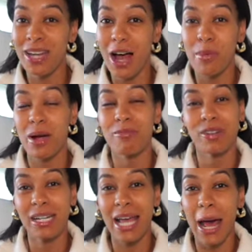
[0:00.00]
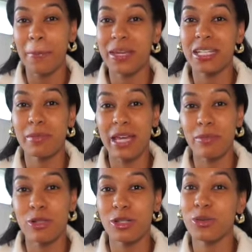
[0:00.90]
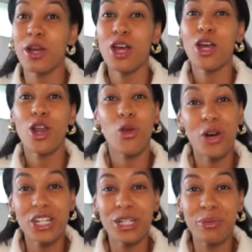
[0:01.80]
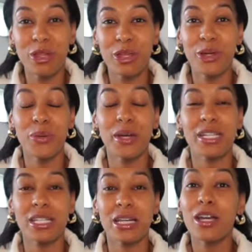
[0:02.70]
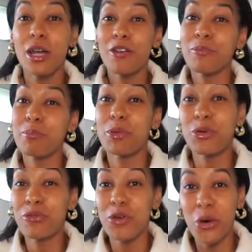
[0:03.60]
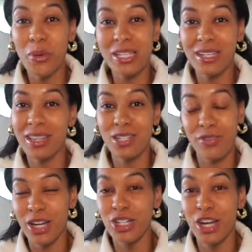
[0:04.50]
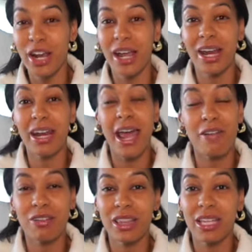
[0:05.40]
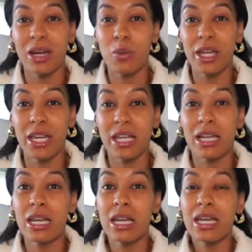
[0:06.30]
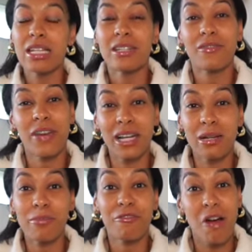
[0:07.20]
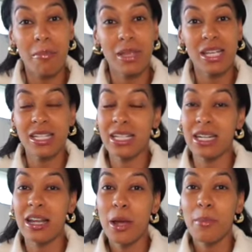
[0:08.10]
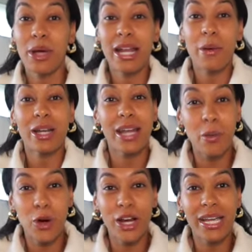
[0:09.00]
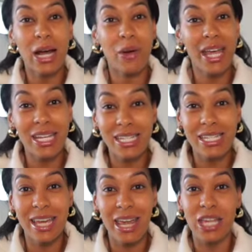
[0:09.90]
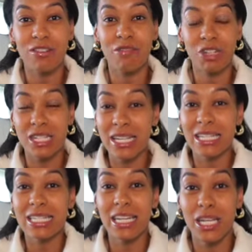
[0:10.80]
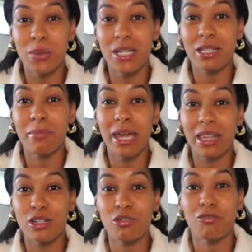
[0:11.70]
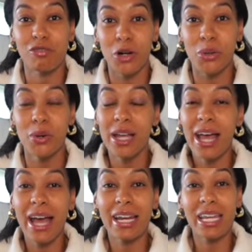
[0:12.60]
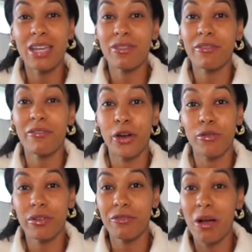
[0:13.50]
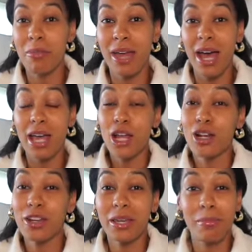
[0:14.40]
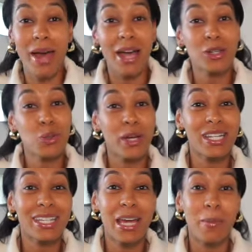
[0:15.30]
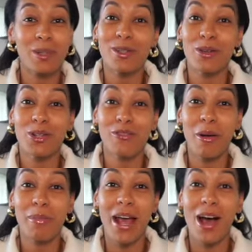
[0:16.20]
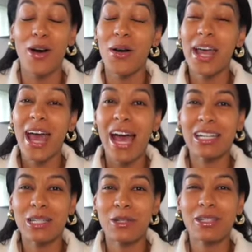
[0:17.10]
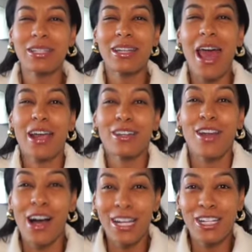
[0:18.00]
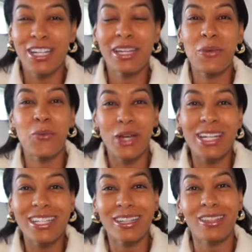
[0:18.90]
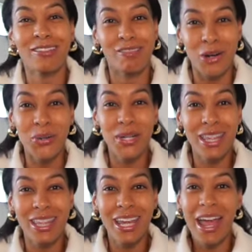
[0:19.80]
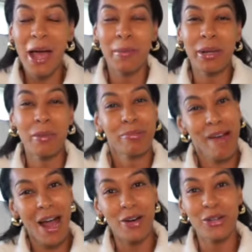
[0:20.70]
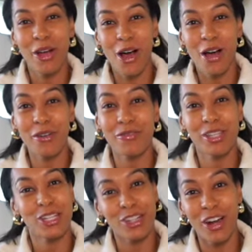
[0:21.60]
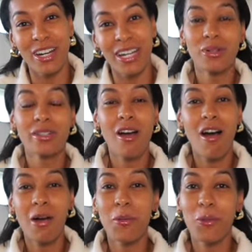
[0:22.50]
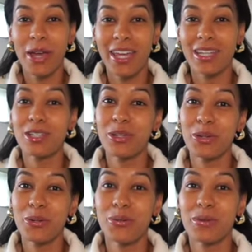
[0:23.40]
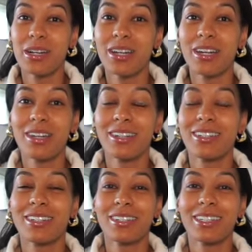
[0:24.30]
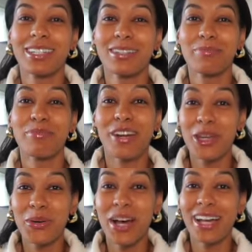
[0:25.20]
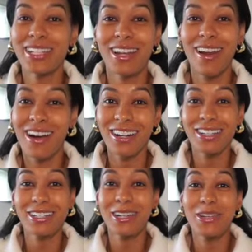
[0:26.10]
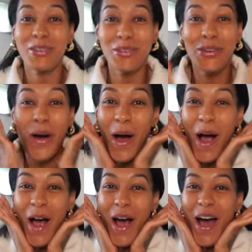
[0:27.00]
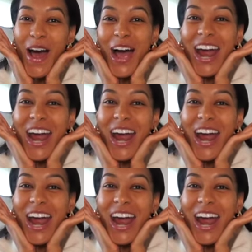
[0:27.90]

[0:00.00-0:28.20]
now, but I'm really happy to be able to launch it with you and to move forwards in this venture and everything that we can develop from this and putting our network and our heads together and just continuing to make this grow. And even further from that, looking back 20 episodes from now and just acknowledging and witnessing the growth and being proud of the journey. Can't wait to bring you guys along to New York.